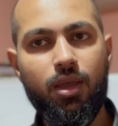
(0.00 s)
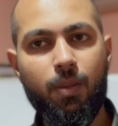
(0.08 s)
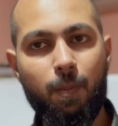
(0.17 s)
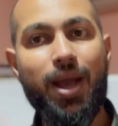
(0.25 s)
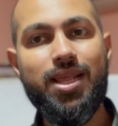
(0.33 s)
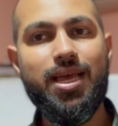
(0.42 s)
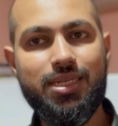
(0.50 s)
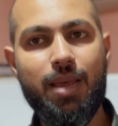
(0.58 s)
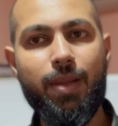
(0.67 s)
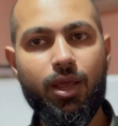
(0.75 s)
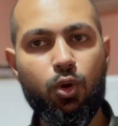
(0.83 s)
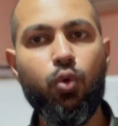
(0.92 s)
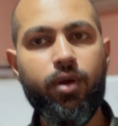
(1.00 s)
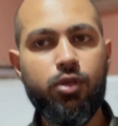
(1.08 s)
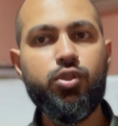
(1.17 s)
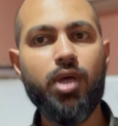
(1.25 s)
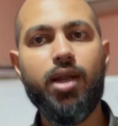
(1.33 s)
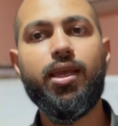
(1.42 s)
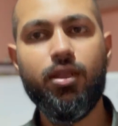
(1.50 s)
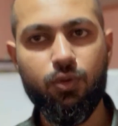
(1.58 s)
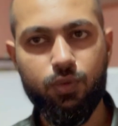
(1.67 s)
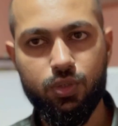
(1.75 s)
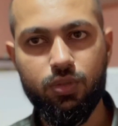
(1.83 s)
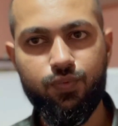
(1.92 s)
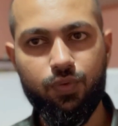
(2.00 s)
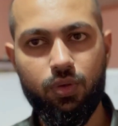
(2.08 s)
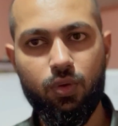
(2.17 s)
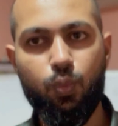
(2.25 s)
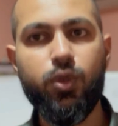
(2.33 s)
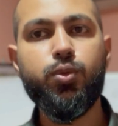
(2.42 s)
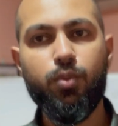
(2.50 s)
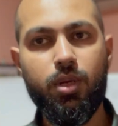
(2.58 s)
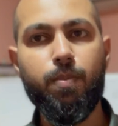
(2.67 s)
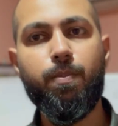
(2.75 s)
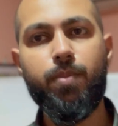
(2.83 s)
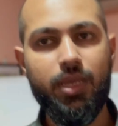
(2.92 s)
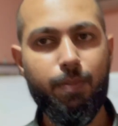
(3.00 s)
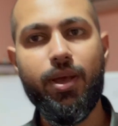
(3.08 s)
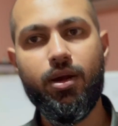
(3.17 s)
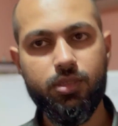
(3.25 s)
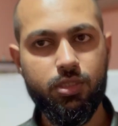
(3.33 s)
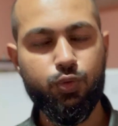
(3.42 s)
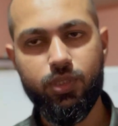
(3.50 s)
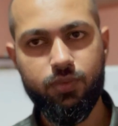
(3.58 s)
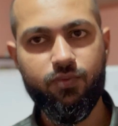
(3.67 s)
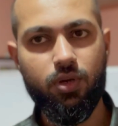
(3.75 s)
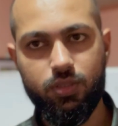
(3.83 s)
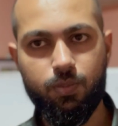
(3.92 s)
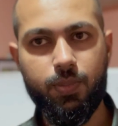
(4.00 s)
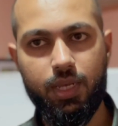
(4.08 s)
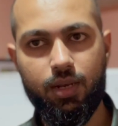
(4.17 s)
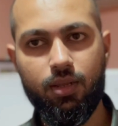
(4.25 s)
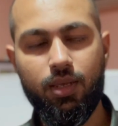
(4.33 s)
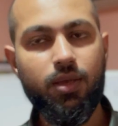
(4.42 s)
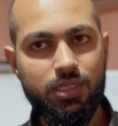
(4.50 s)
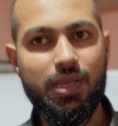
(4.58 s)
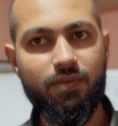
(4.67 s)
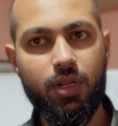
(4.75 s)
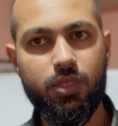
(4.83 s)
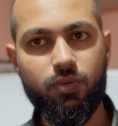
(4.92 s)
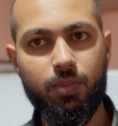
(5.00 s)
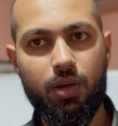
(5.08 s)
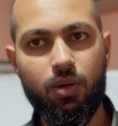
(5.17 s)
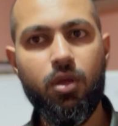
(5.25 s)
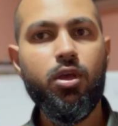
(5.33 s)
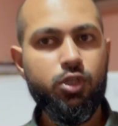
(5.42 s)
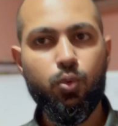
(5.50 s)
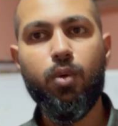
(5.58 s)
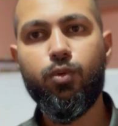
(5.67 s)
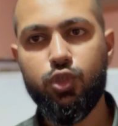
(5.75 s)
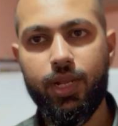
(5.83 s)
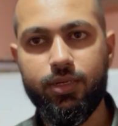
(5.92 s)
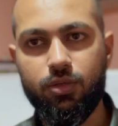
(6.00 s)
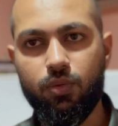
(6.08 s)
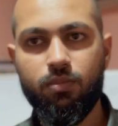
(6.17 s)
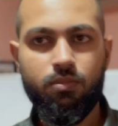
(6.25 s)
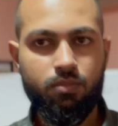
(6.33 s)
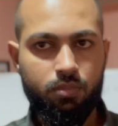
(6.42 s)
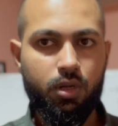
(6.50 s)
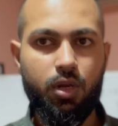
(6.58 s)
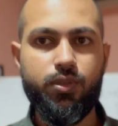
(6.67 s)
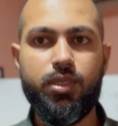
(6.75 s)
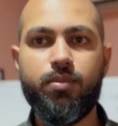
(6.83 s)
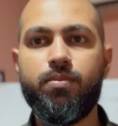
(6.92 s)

by that time I can already start getting the results for you? Which one would be a better situation for us to be in 7 days from now? So what would you like to do? Close it.